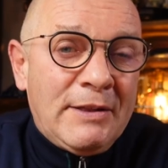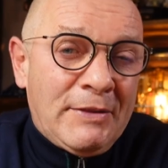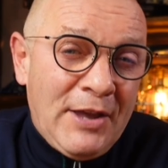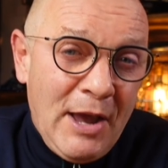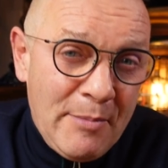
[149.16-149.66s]

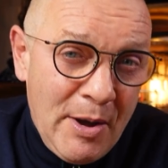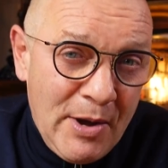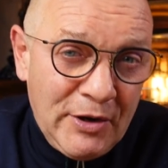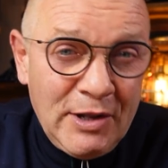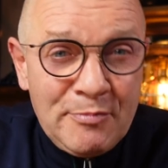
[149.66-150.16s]
turbo
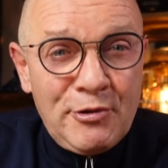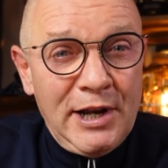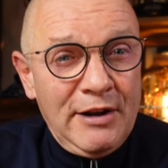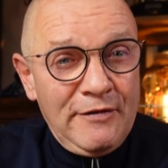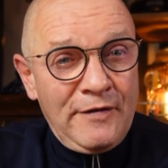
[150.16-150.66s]
mode is
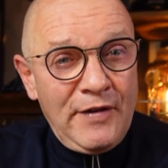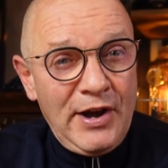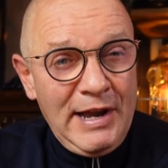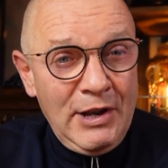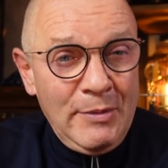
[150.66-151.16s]
brilliant
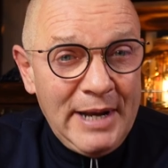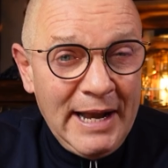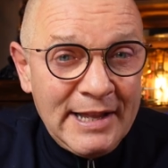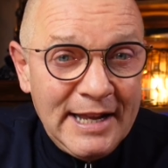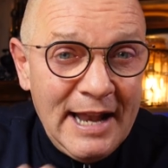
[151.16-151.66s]
for
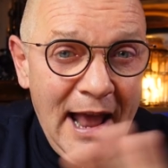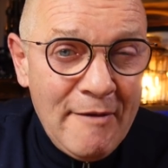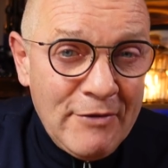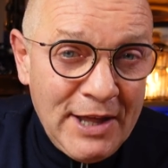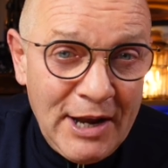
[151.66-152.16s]
illuminating
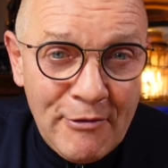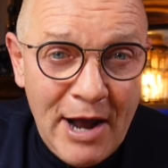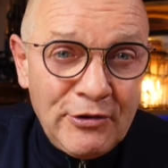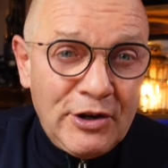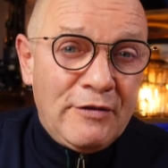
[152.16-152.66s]
everything
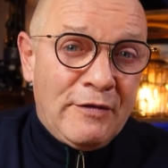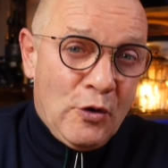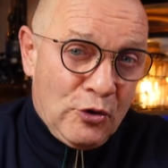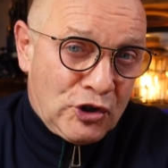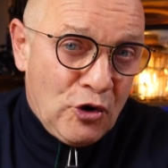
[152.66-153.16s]
around you
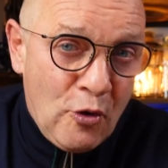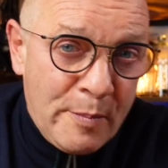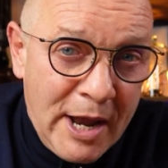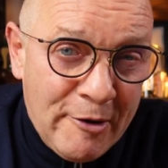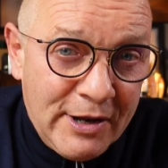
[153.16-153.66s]
for short
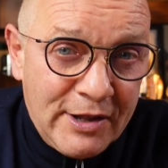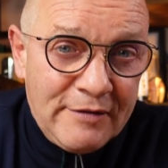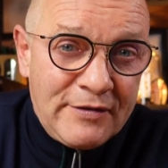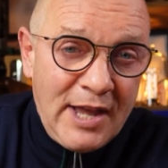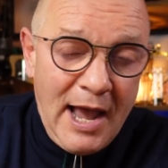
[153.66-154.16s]
periods
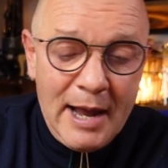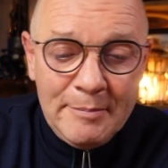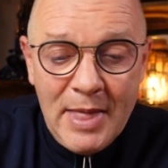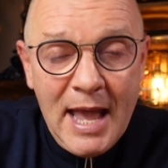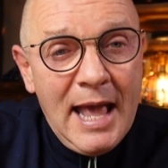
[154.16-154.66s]
of
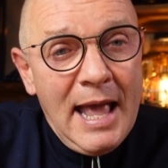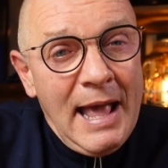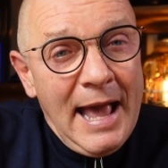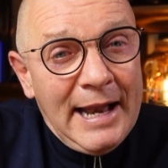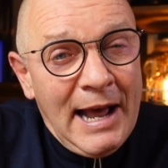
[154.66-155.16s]
time,
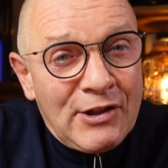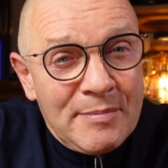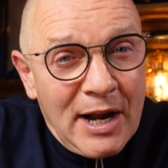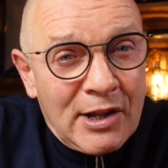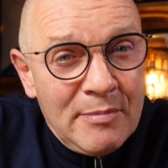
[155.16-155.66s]
and it has a
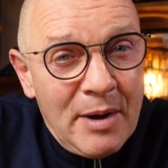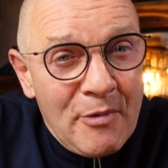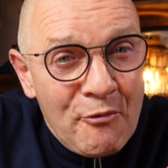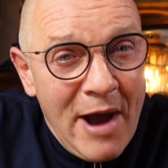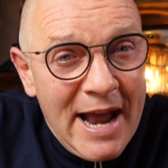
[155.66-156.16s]

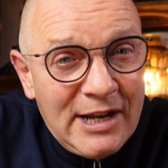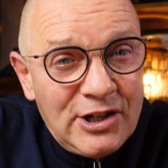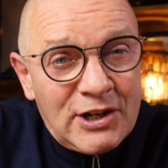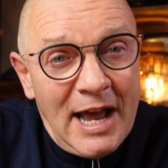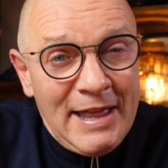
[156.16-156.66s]
maximum
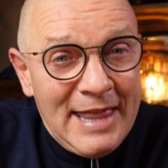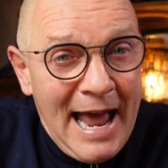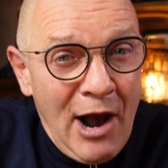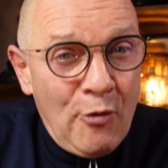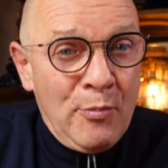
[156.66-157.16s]
range at
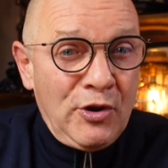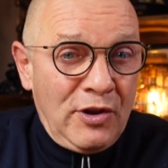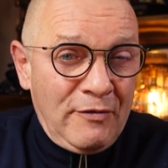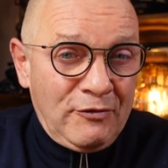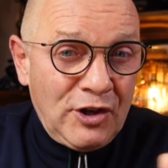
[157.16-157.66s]
that
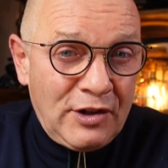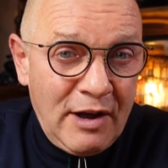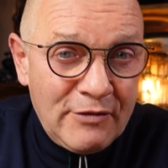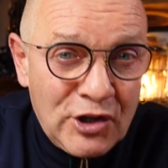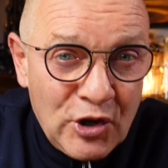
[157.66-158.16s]
output of just
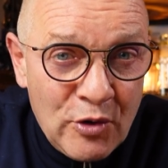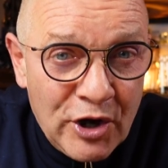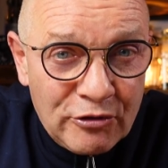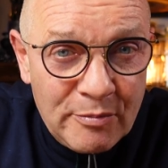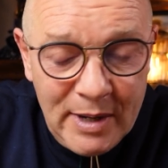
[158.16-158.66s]
over
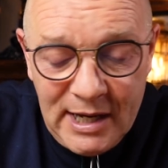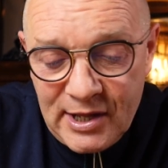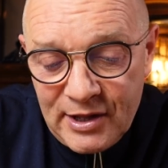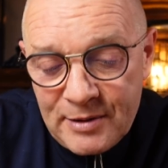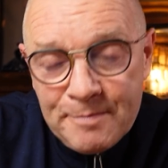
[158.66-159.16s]
200
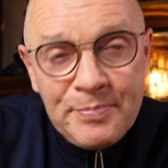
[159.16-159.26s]
meters.